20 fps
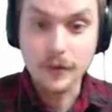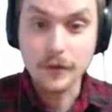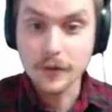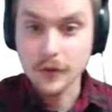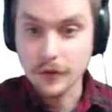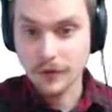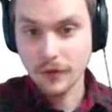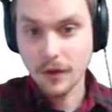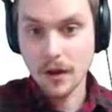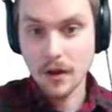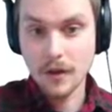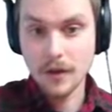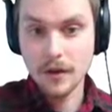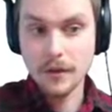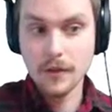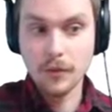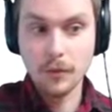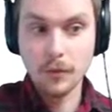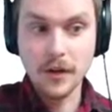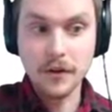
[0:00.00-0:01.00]
and you saw
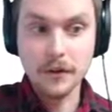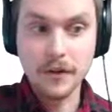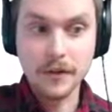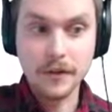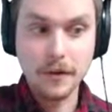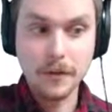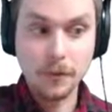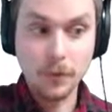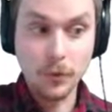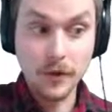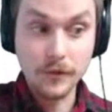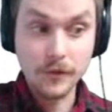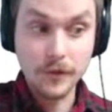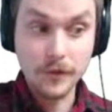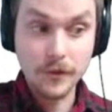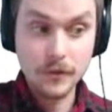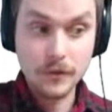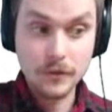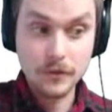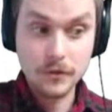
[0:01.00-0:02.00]
the redirect there
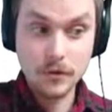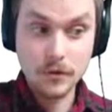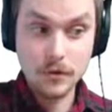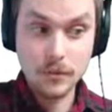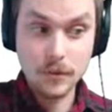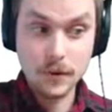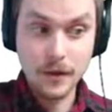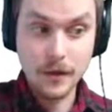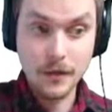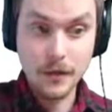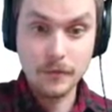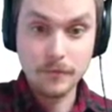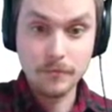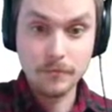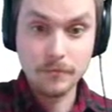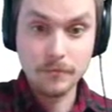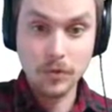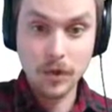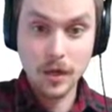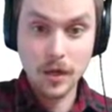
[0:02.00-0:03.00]
briefly. It showed my
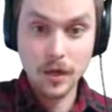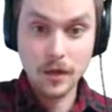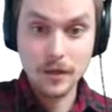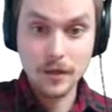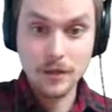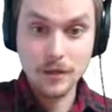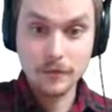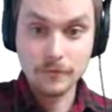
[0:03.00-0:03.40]
blog.